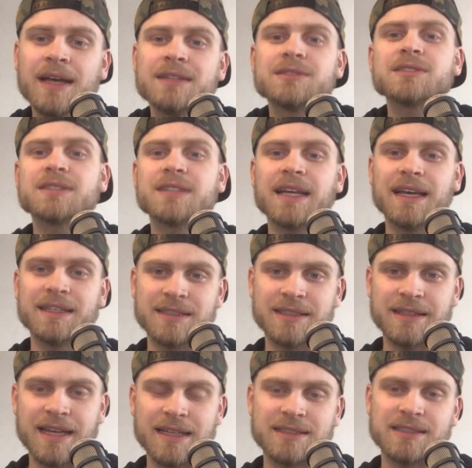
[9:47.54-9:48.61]
just
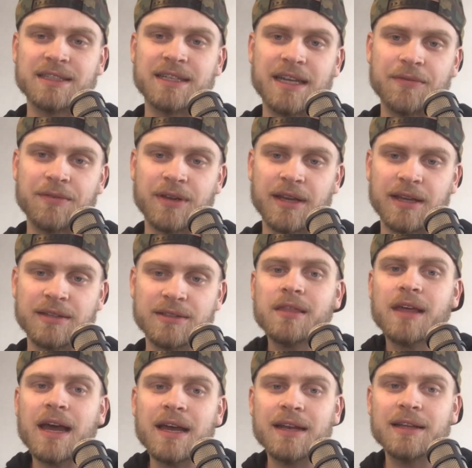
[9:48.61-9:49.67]
isn't that significant.
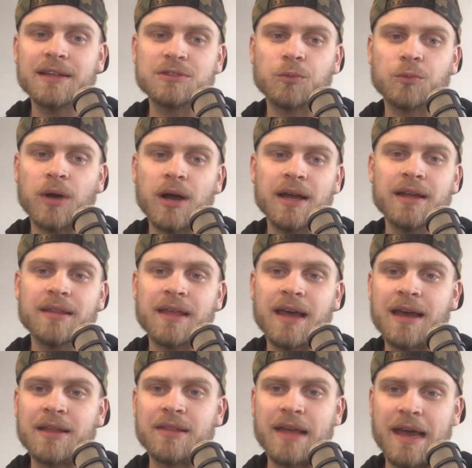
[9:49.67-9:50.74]
That is why
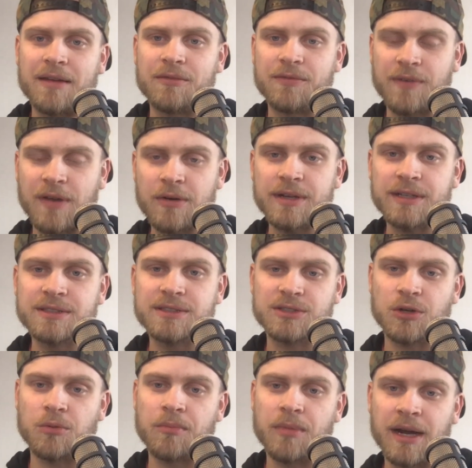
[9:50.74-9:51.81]
that varies
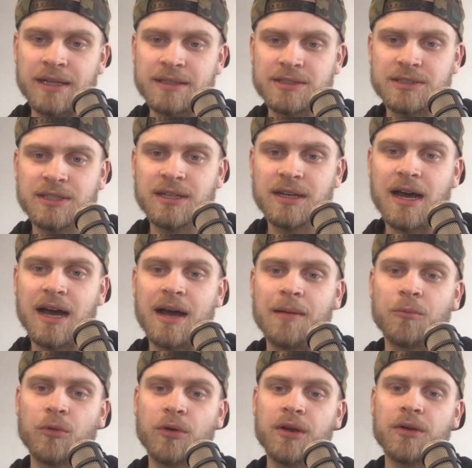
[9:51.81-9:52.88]
so much.
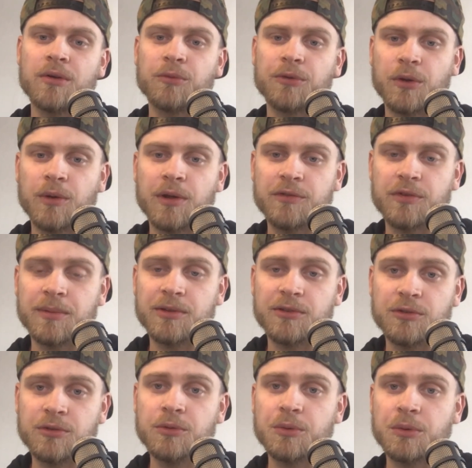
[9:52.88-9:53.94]
Where going from a
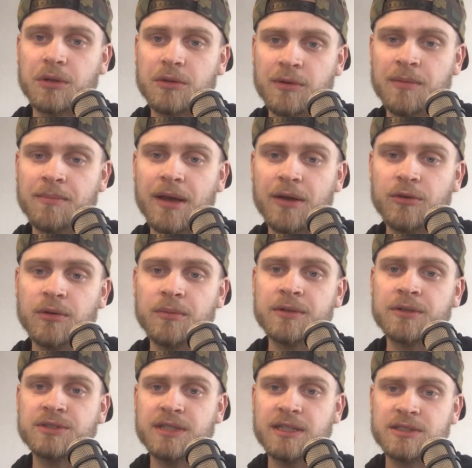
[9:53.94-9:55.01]
2 to a 3-bedroom,
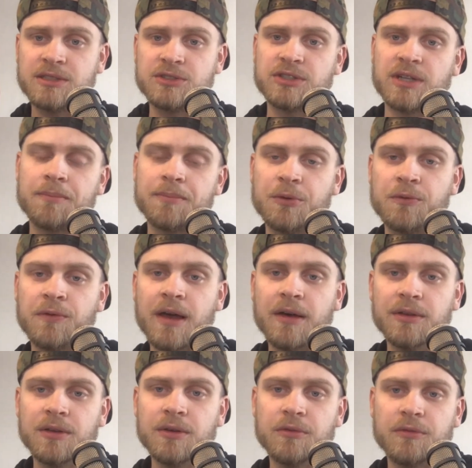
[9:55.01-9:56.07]
there's such a jump in
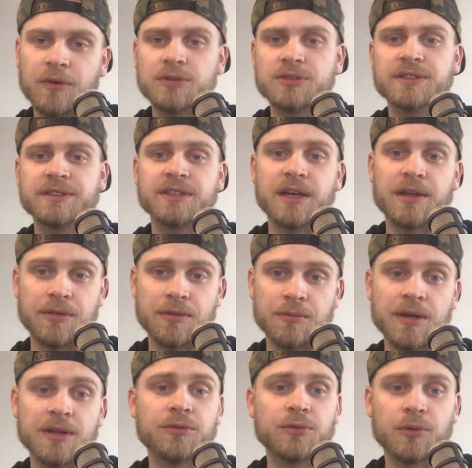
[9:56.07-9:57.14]
value versus a
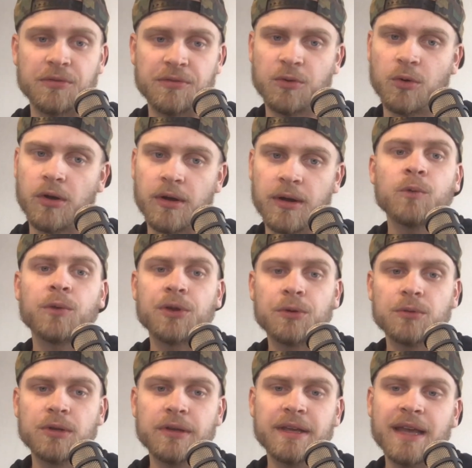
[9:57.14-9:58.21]
3 to a 4. When you're
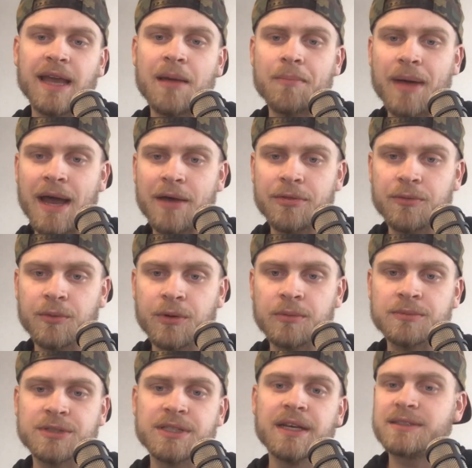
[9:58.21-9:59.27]
looking at
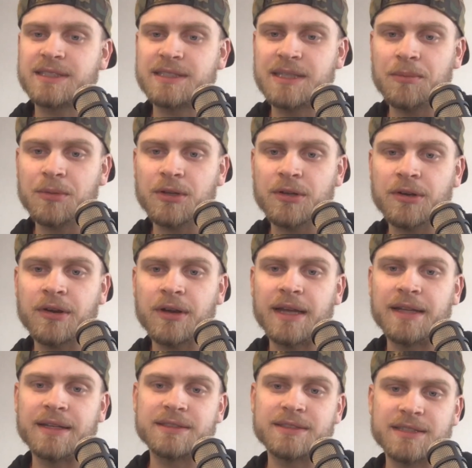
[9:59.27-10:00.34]
bathrooms, similar
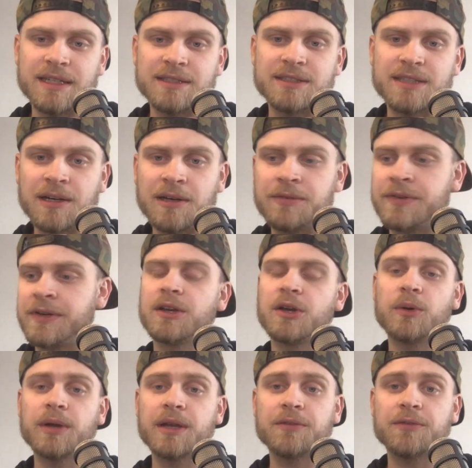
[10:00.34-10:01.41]
in the sense of
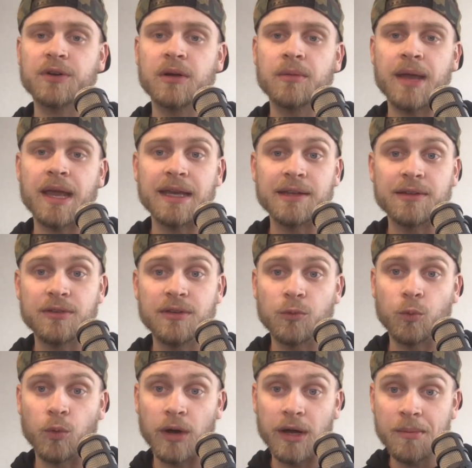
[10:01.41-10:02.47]
going from a
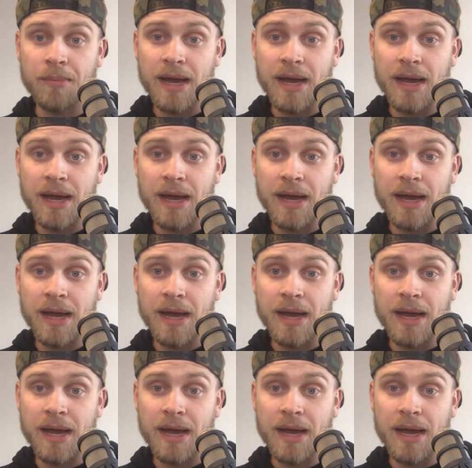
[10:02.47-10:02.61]
1